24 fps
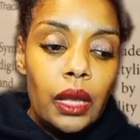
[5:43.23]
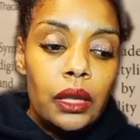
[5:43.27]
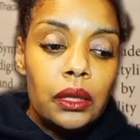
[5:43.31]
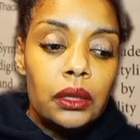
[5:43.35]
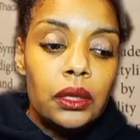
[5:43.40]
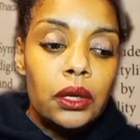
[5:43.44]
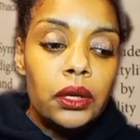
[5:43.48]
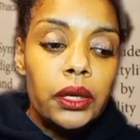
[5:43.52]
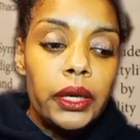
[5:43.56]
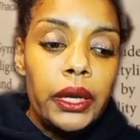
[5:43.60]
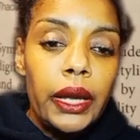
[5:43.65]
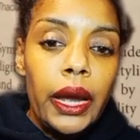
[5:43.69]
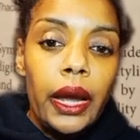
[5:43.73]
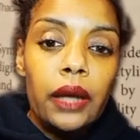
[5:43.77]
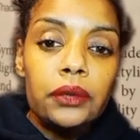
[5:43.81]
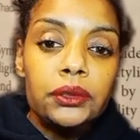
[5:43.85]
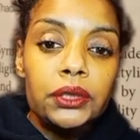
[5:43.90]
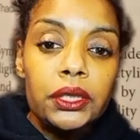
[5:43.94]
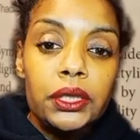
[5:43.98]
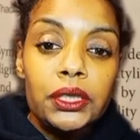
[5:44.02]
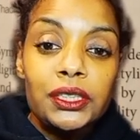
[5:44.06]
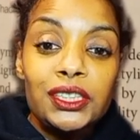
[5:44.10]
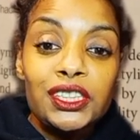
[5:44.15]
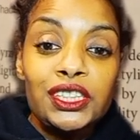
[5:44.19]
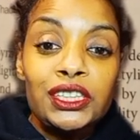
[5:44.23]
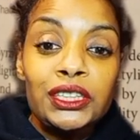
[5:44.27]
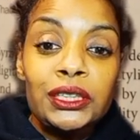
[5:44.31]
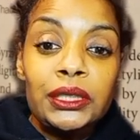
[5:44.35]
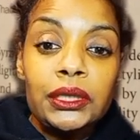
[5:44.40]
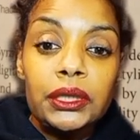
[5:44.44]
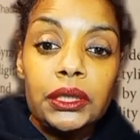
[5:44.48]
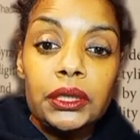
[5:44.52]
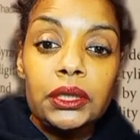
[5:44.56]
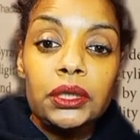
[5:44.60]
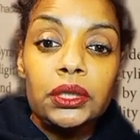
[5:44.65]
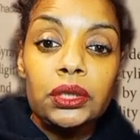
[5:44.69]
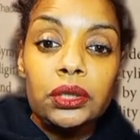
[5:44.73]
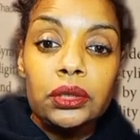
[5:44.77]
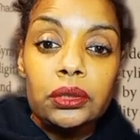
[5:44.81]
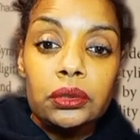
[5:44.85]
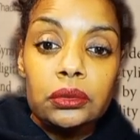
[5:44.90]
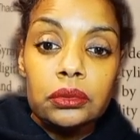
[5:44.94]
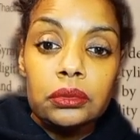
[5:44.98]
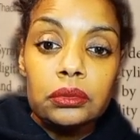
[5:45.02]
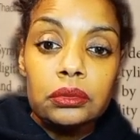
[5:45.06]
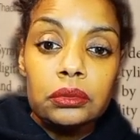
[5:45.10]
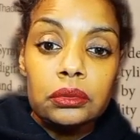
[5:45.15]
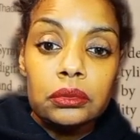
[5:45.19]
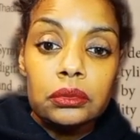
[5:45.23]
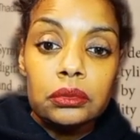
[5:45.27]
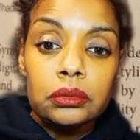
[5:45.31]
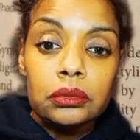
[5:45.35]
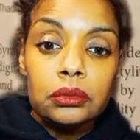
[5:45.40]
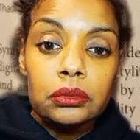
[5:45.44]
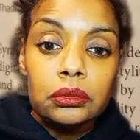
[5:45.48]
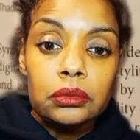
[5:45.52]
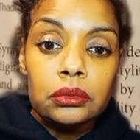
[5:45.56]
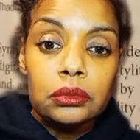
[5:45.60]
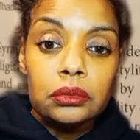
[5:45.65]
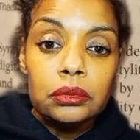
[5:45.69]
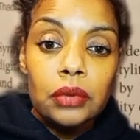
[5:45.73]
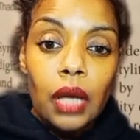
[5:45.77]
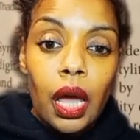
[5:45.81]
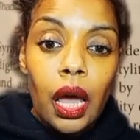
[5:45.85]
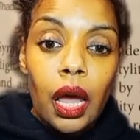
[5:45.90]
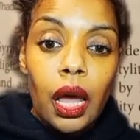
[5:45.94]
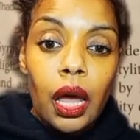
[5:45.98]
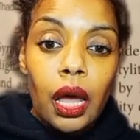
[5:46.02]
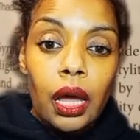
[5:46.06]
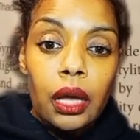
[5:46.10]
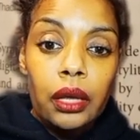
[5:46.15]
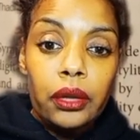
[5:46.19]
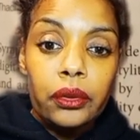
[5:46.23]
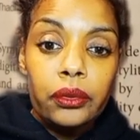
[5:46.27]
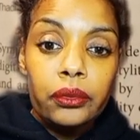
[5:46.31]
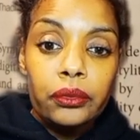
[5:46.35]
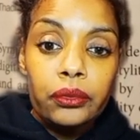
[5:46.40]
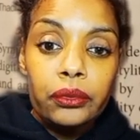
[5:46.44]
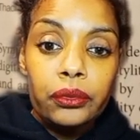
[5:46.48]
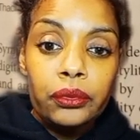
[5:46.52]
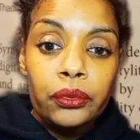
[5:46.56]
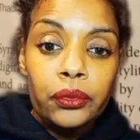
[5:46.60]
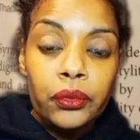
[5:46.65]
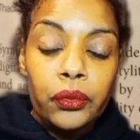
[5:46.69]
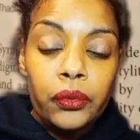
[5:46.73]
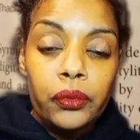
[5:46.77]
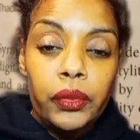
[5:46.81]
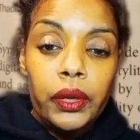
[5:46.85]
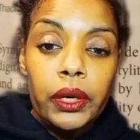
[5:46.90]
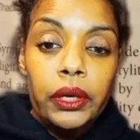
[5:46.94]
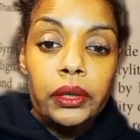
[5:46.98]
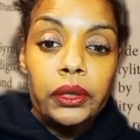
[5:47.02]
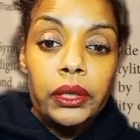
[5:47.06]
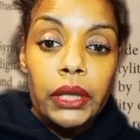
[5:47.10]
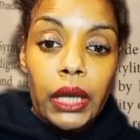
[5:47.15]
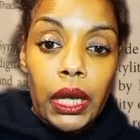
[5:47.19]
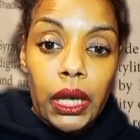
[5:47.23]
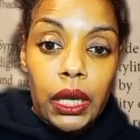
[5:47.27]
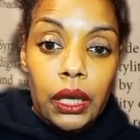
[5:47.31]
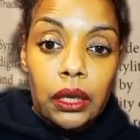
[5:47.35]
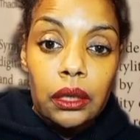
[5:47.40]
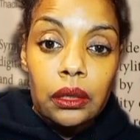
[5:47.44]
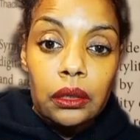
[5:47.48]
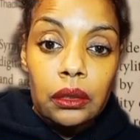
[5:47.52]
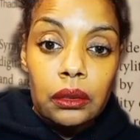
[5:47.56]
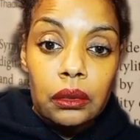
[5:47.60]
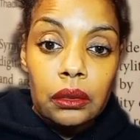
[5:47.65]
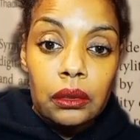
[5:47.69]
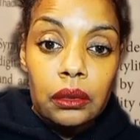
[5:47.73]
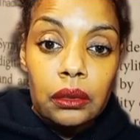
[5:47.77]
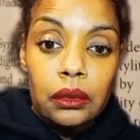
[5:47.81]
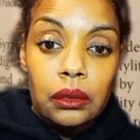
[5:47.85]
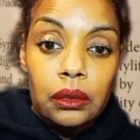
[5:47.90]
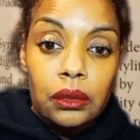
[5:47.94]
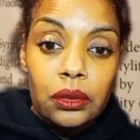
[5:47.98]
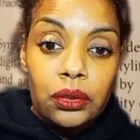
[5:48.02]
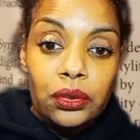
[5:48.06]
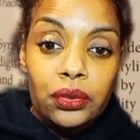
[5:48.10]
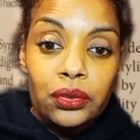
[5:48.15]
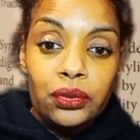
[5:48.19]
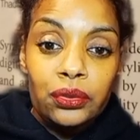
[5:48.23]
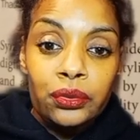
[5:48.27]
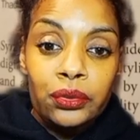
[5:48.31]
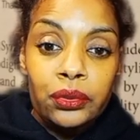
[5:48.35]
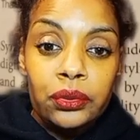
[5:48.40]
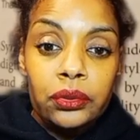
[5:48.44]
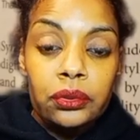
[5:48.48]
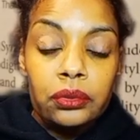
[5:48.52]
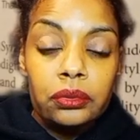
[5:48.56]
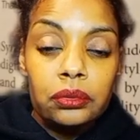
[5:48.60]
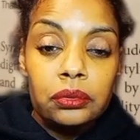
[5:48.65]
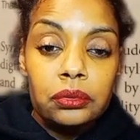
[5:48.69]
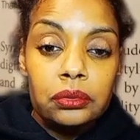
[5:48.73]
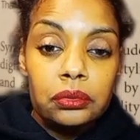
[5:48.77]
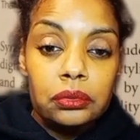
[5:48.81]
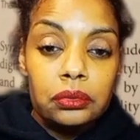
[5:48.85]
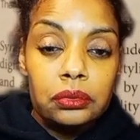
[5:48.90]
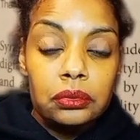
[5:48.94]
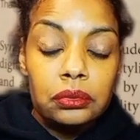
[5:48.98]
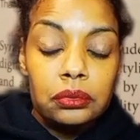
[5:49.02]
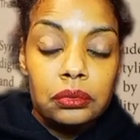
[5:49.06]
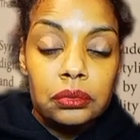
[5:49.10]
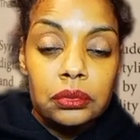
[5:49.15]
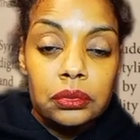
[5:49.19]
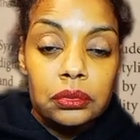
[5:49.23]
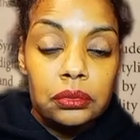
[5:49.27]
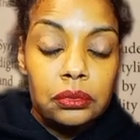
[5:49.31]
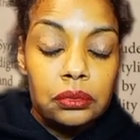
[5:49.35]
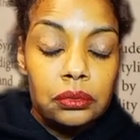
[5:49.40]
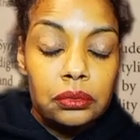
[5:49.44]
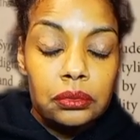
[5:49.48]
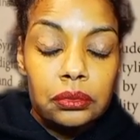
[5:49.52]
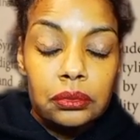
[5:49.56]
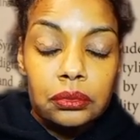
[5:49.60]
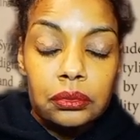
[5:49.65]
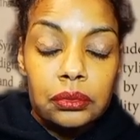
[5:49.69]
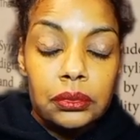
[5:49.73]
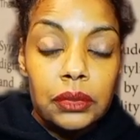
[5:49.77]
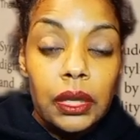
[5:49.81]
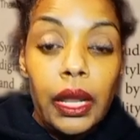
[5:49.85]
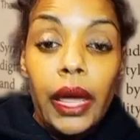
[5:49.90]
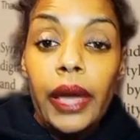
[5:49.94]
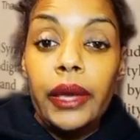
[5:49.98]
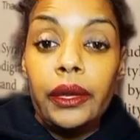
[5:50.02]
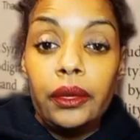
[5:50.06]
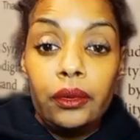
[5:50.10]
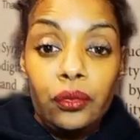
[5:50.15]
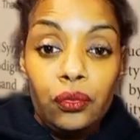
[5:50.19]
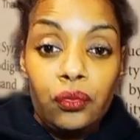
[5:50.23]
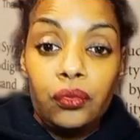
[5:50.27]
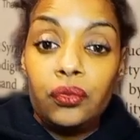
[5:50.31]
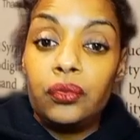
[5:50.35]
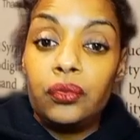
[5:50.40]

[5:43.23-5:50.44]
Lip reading: learning how to continue uh, through their day, through life,